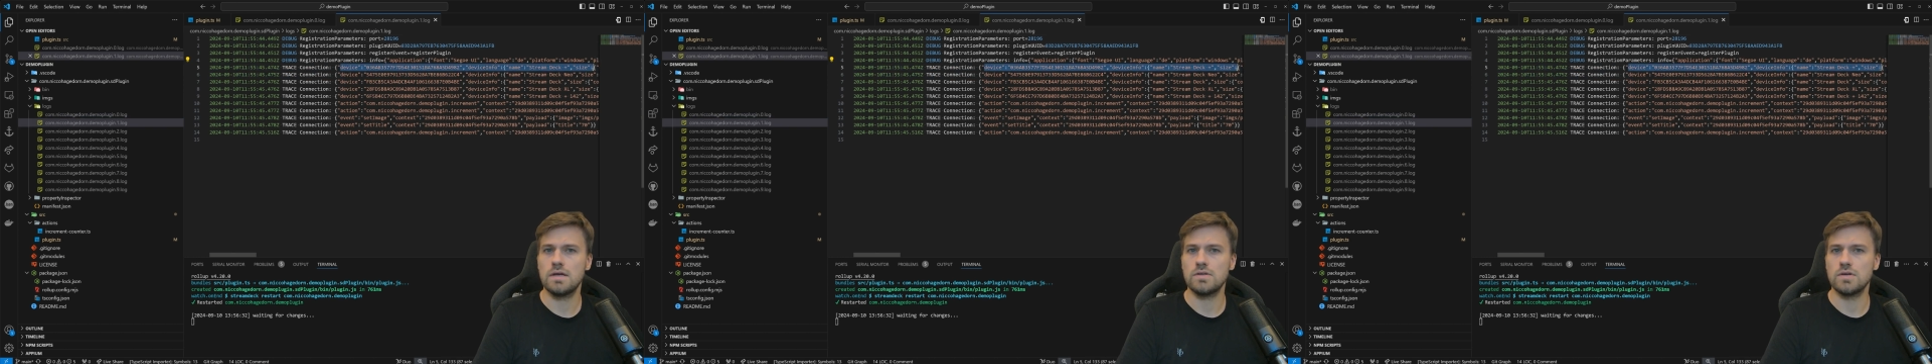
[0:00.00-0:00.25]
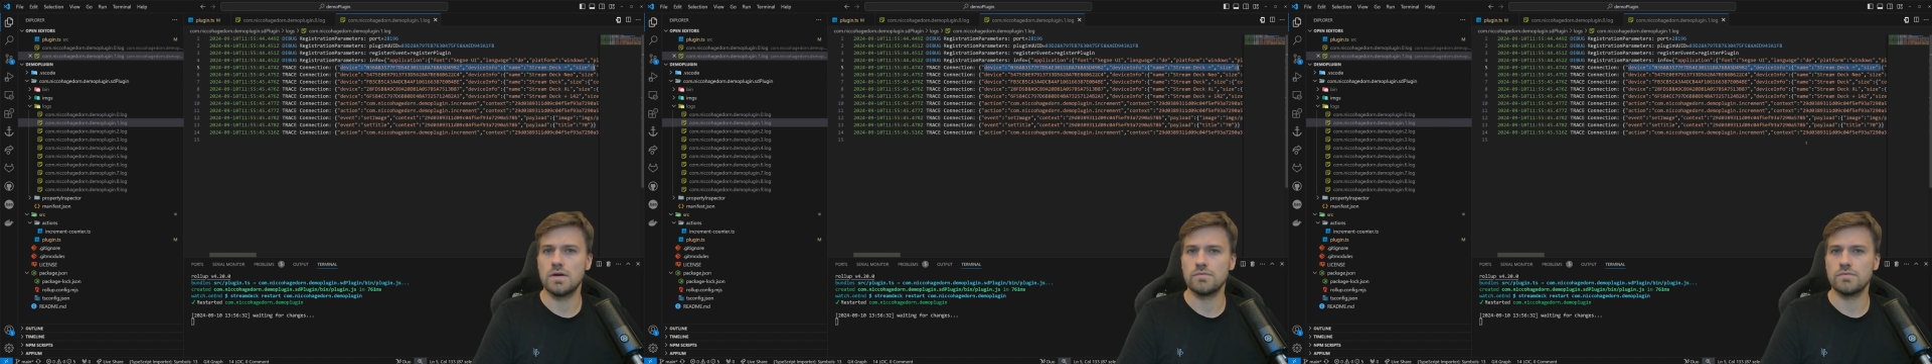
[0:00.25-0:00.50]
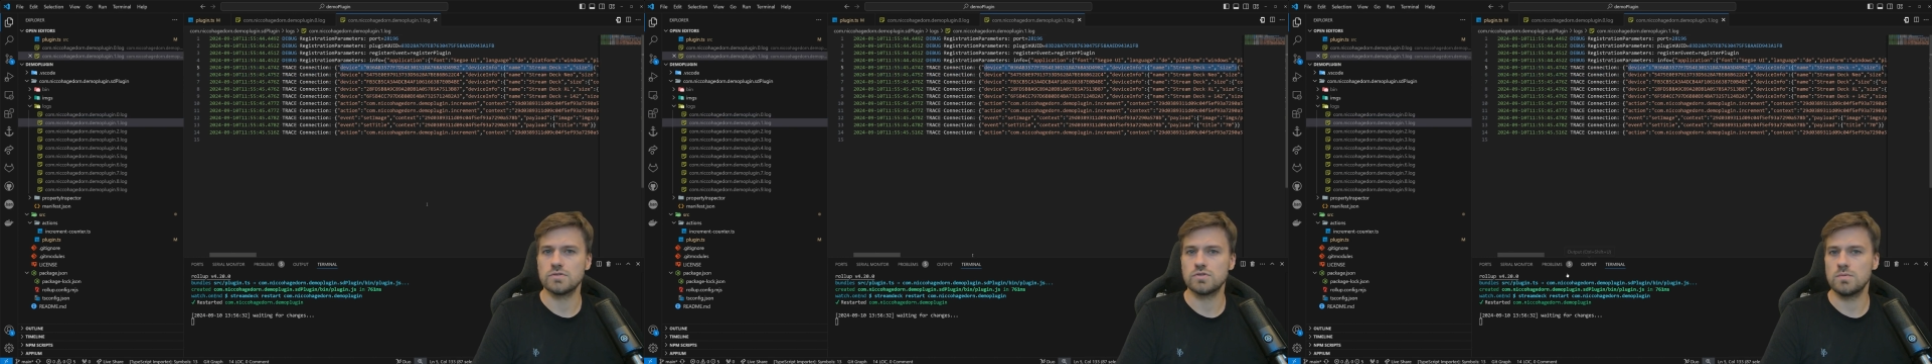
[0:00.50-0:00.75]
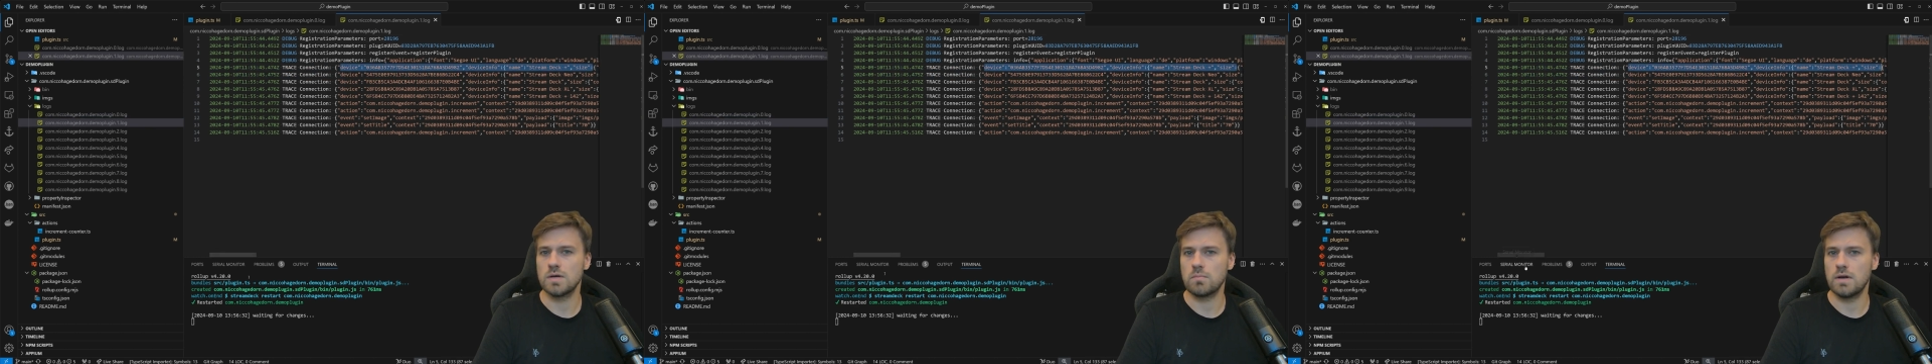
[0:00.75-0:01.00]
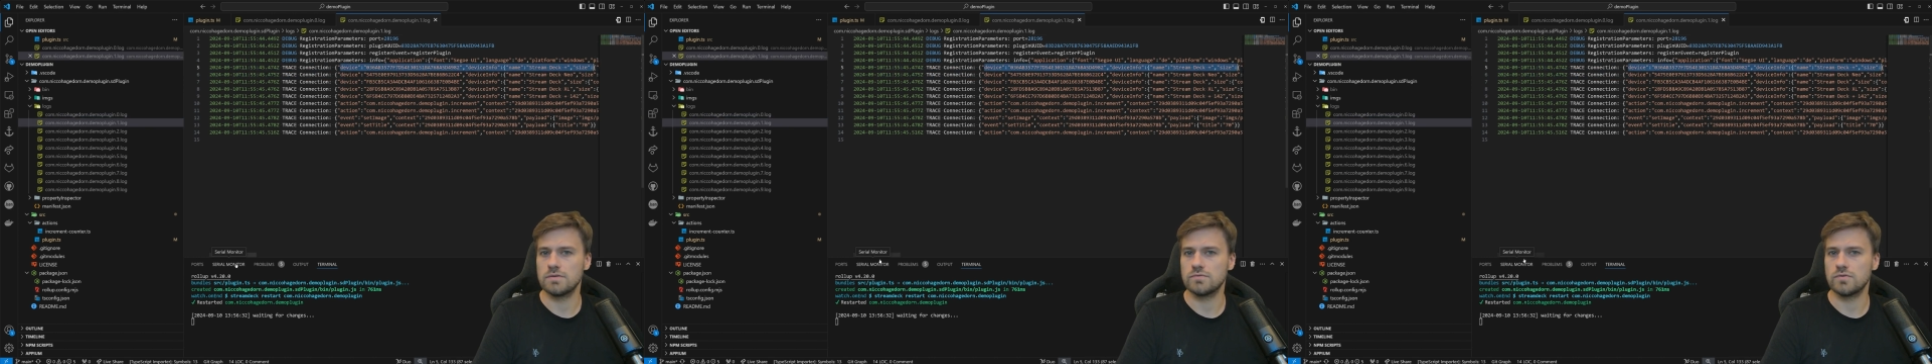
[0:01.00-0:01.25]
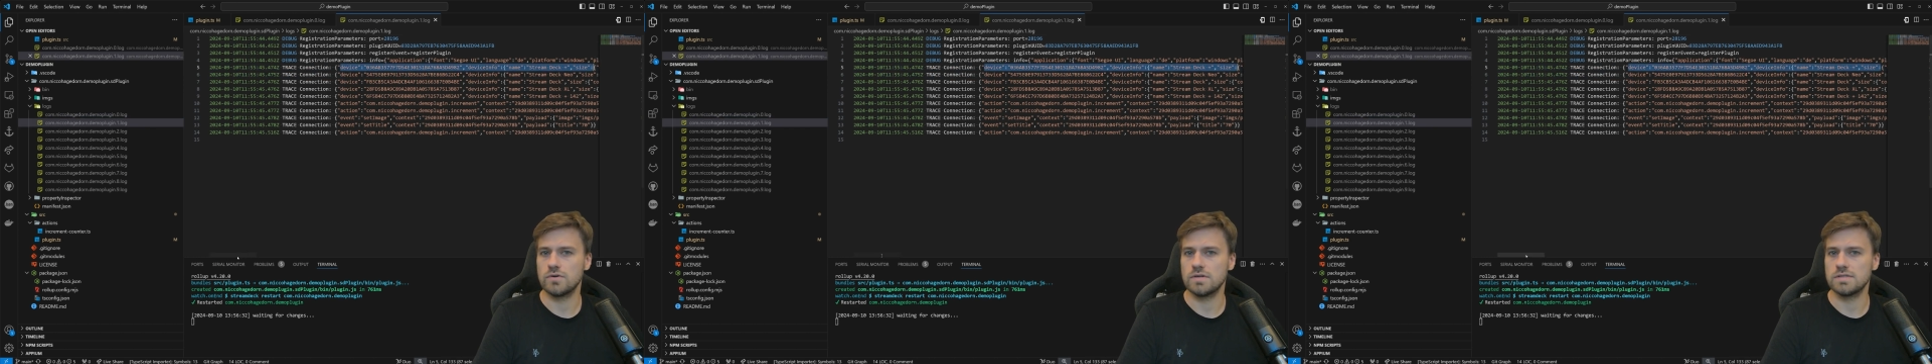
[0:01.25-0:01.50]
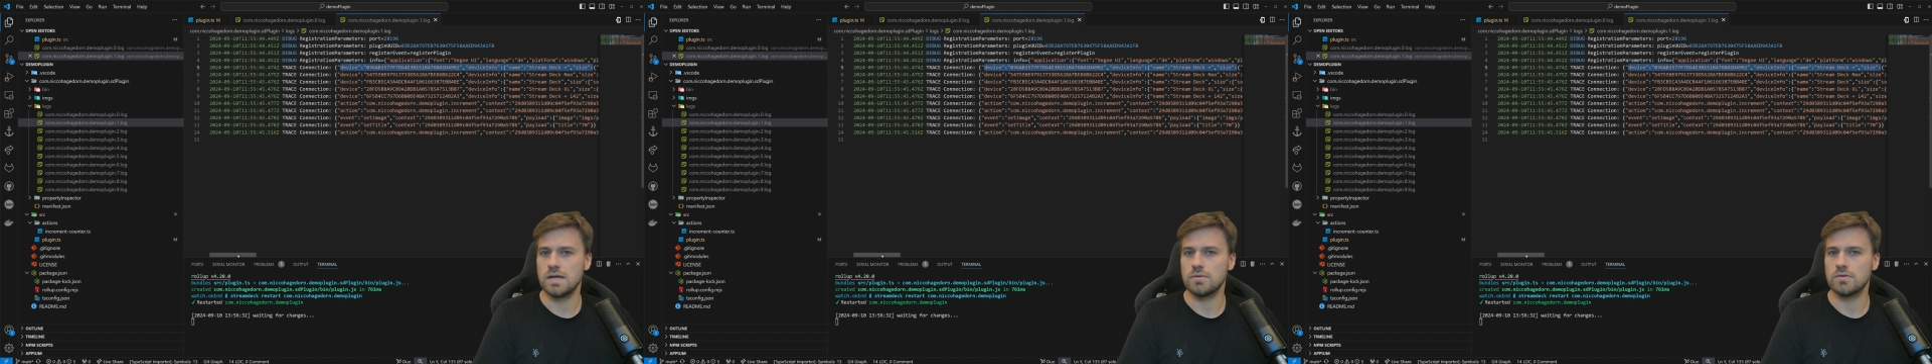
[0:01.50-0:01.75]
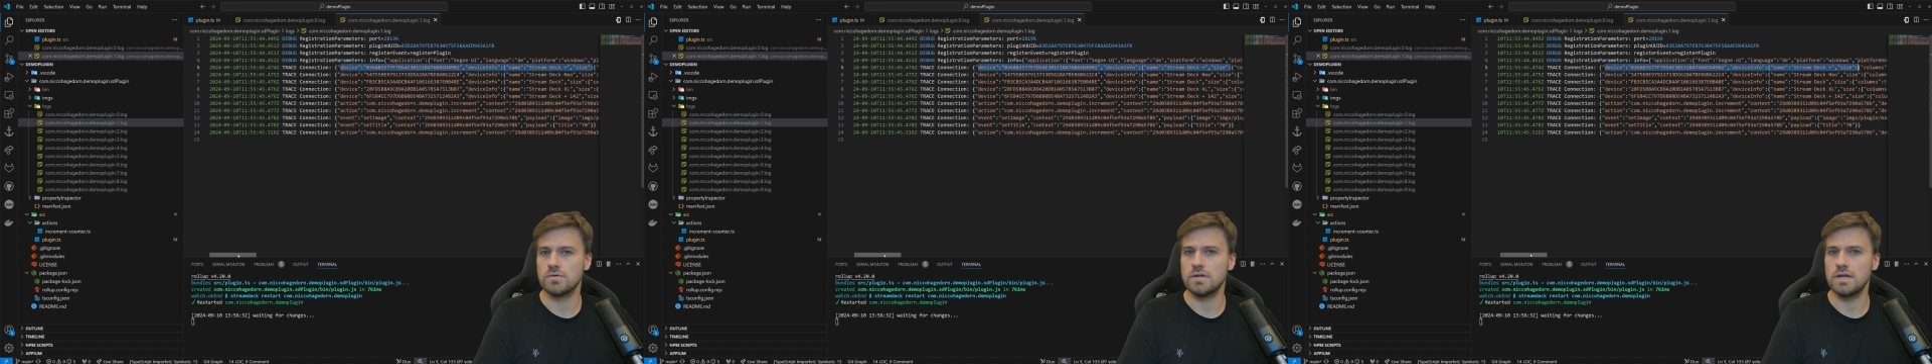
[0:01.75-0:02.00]
You have a Stream Deck Plus, for example,
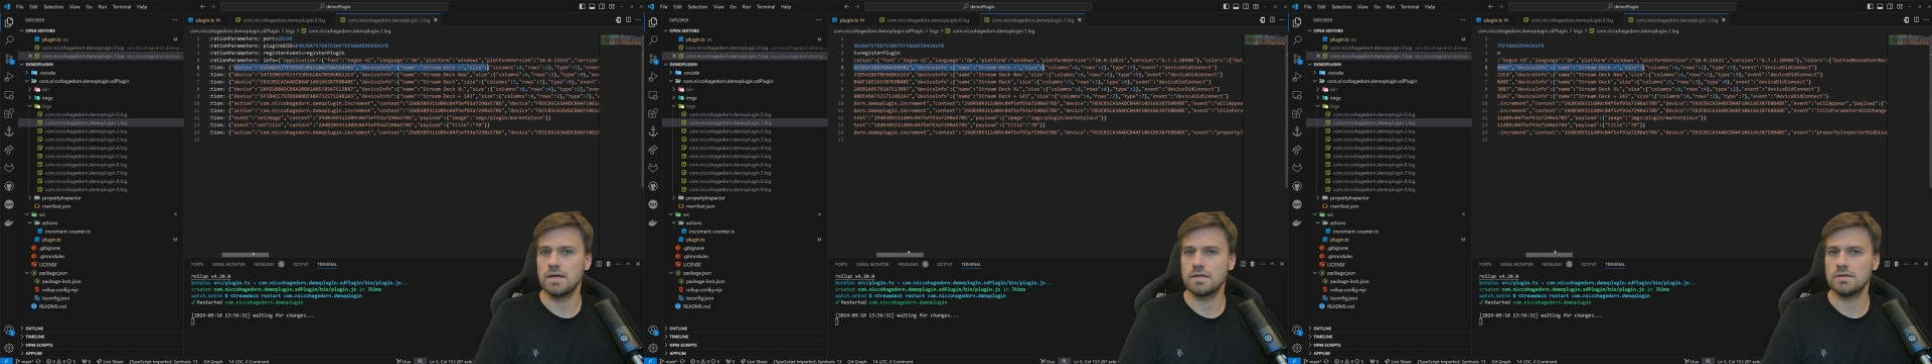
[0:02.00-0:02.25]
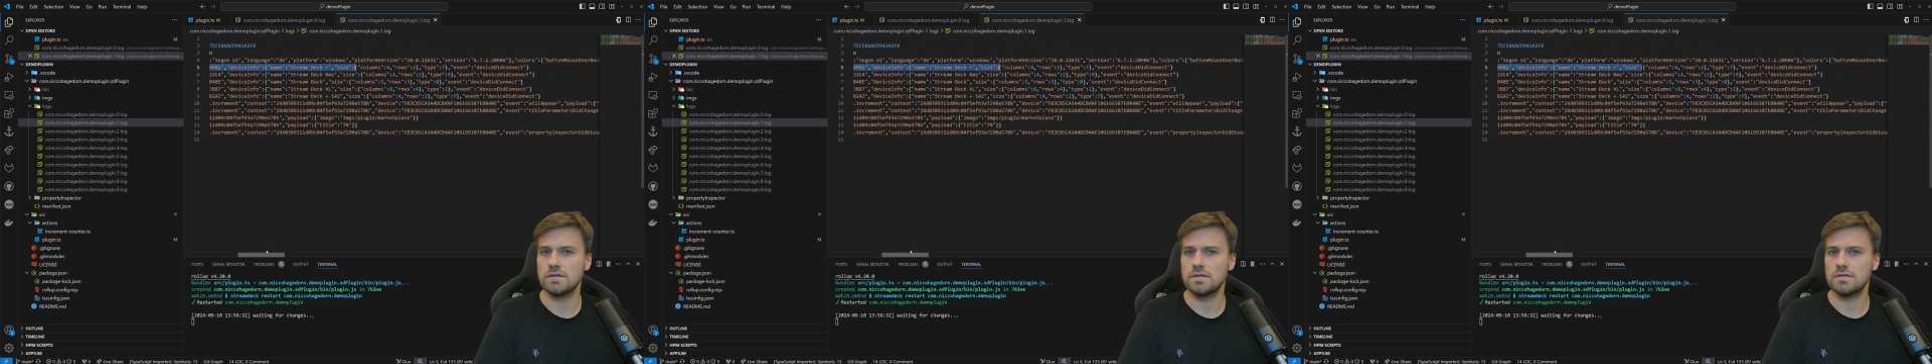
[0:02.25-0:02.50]
connected.